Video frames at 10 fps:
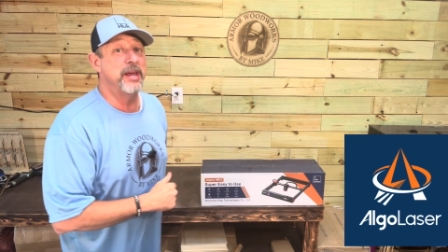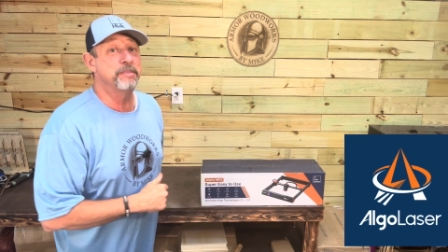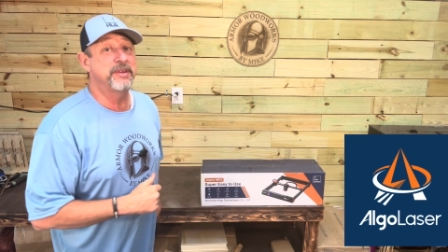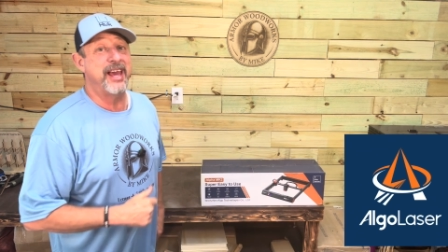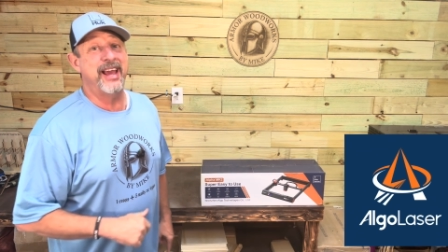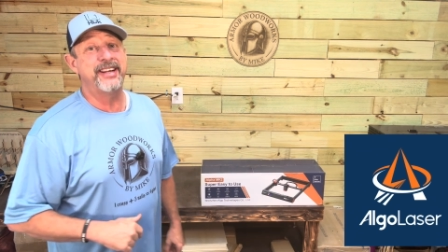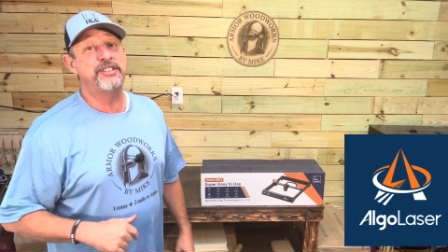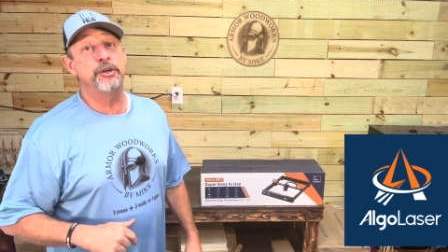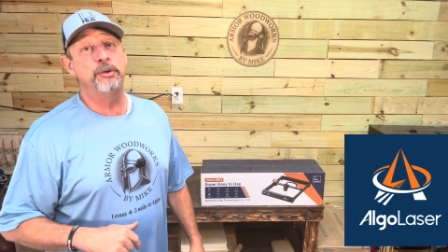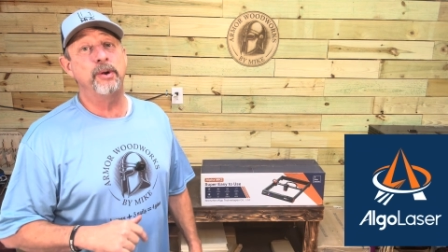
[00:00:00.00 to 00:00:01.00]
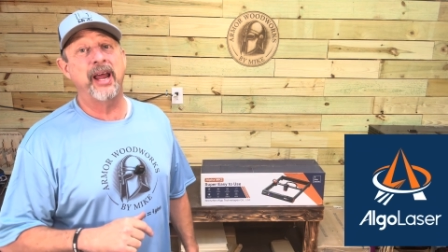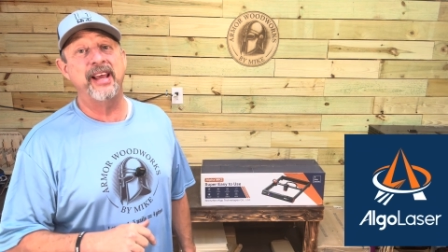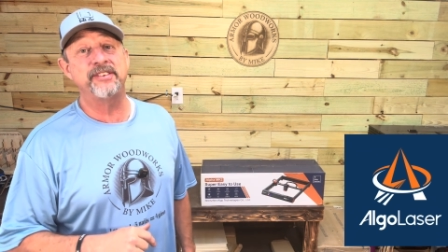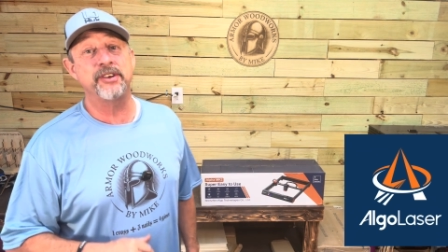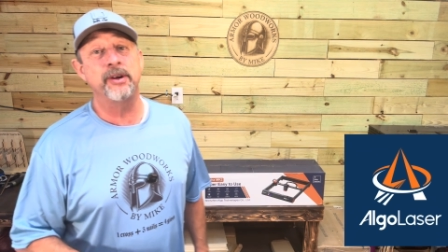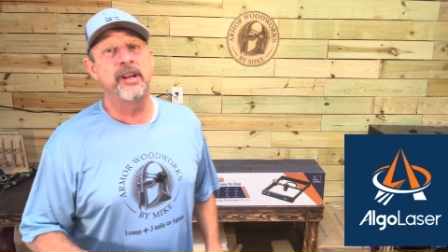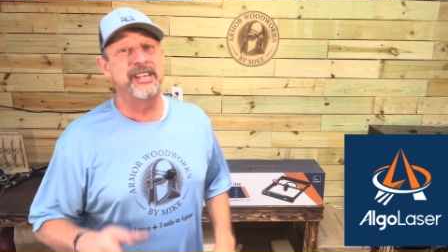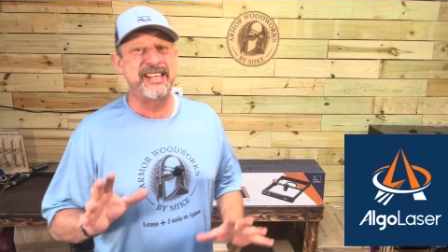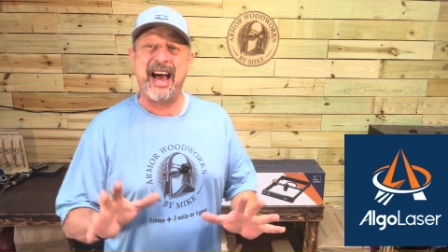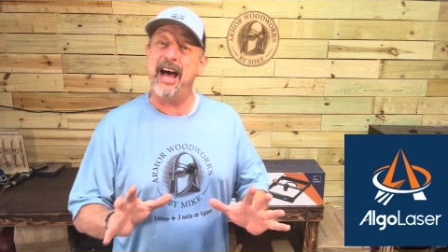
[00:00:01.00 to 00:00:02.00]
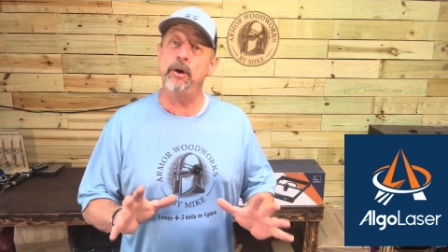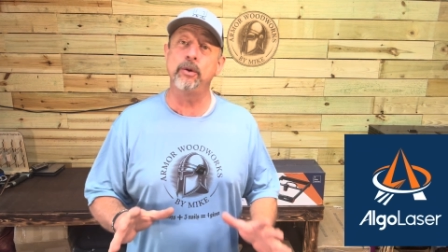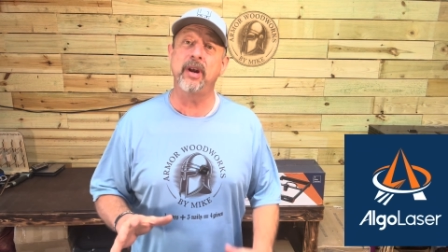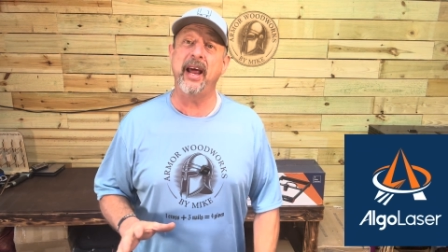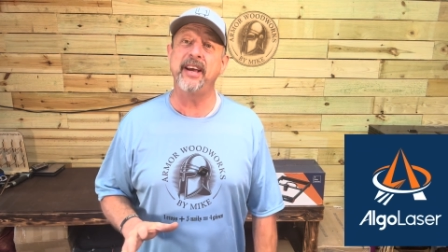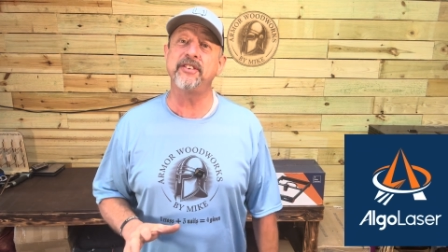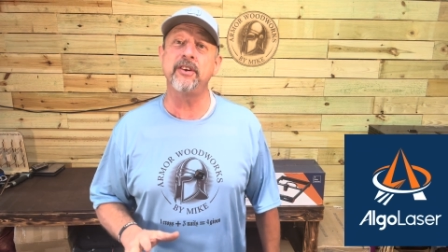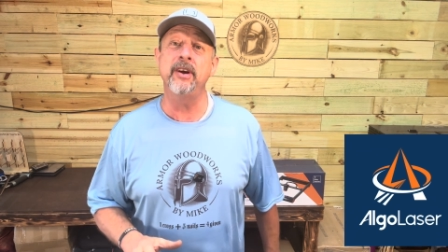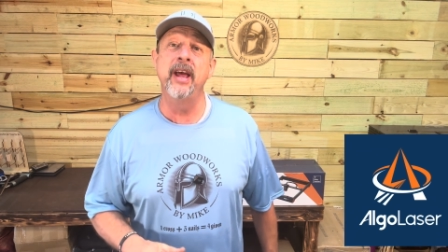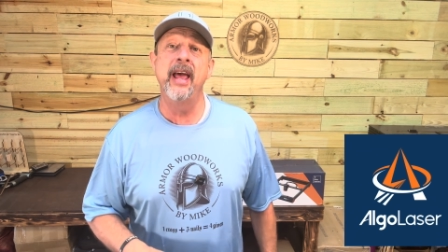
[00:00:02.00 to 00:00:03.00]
MK2 laser, diode laser,